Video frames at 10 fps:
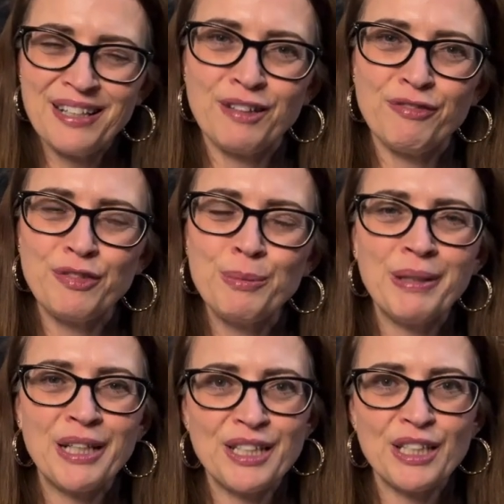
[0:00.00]
a few
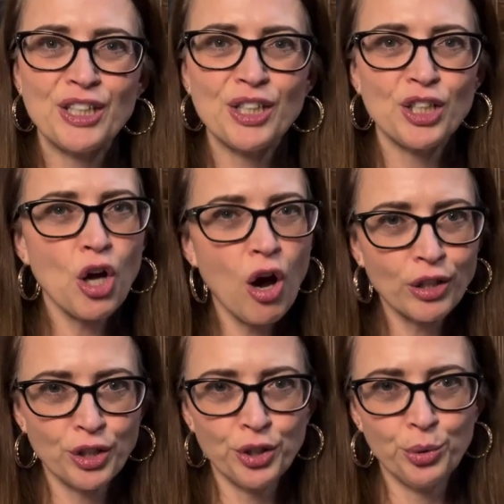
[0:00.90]
minutes and just talk
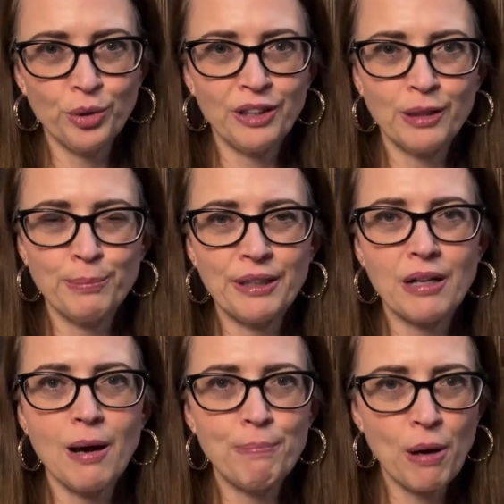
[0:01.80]
to you a little bit
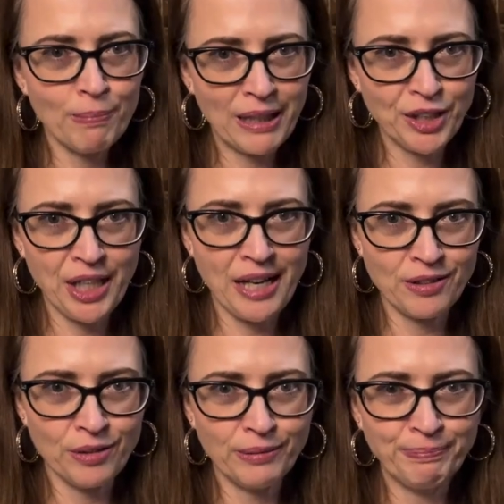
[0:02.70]
about my
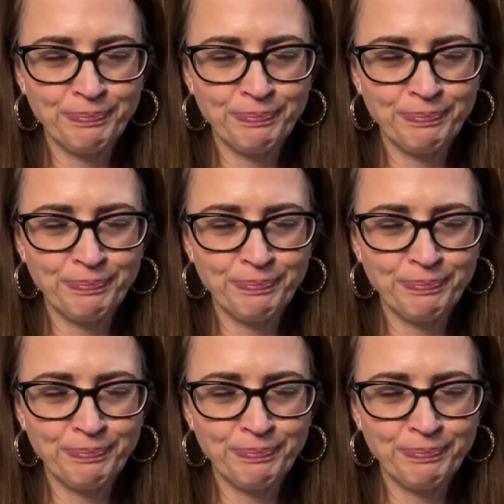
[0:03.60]
channel.